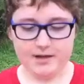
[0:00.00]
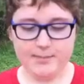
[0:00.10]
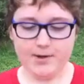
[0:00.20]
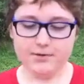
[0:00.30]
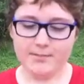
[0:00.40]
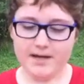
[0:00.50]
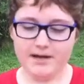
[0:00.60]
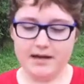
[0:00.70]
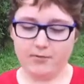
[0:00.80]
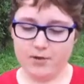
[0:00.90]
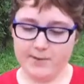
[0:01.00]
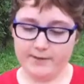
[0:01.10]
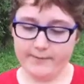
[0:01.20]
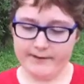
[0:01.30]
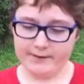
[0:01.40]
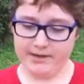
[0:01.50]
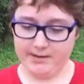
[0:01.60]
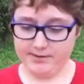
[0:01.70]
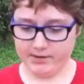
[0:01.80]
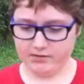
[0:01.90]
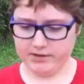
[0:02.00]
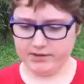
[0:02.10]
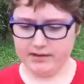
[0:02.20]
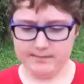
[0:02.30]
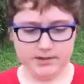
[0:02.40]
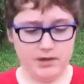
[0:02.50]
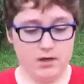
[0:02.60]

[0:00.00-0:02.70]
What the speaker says: Both men and women found jobs in sweatshops.